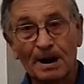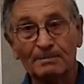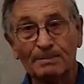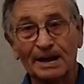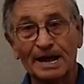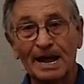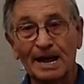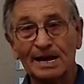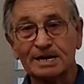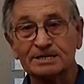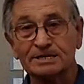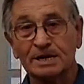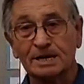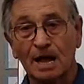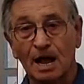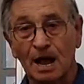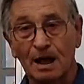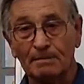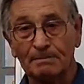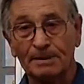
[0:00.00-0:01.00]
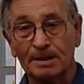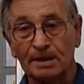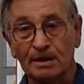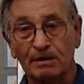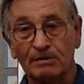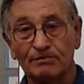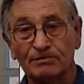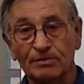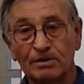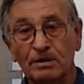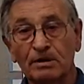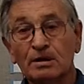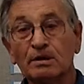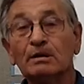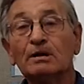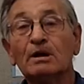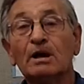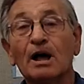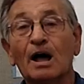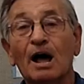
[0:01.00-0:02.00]
probably has a copy
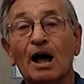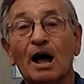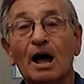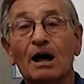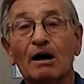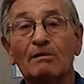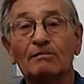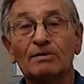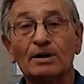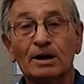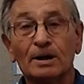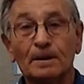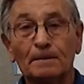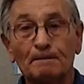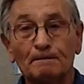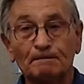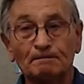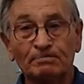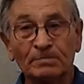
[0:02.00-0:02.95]
of